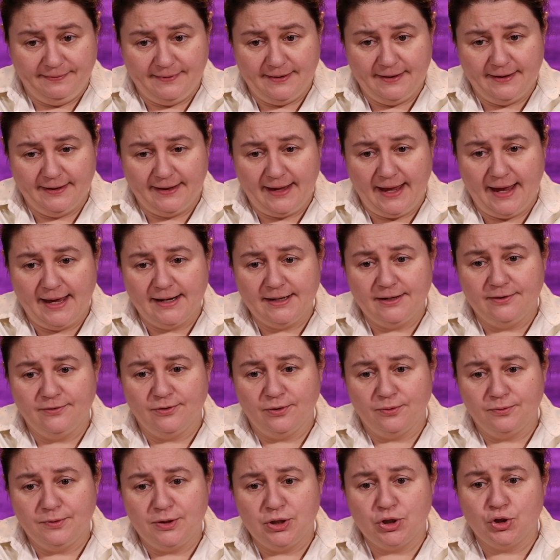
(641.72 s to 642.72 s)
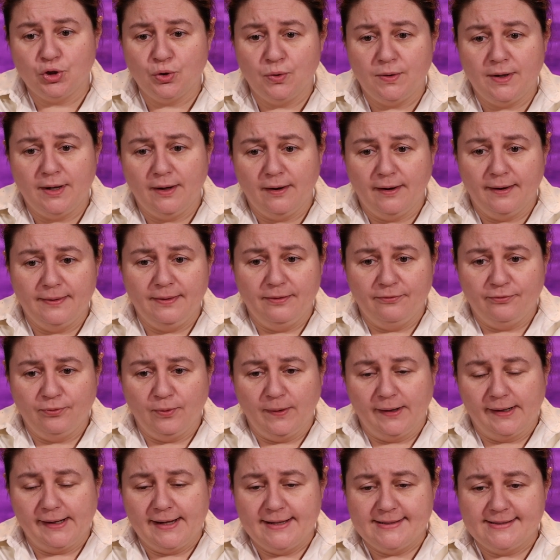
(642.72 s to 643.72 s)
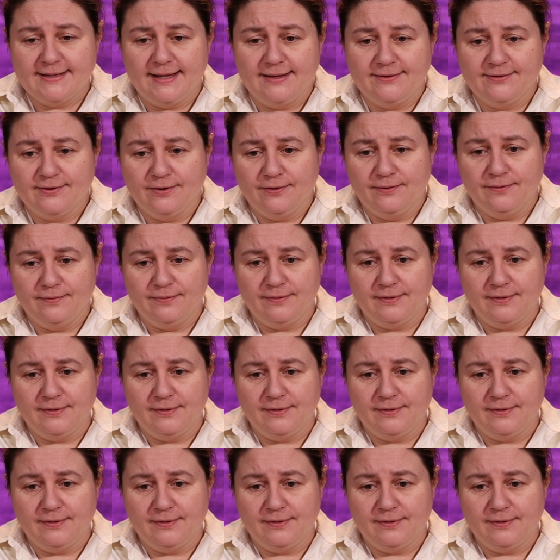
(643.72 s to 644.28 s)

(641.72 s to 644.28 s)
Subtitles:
the Canon's only shooting on the 4K sensor.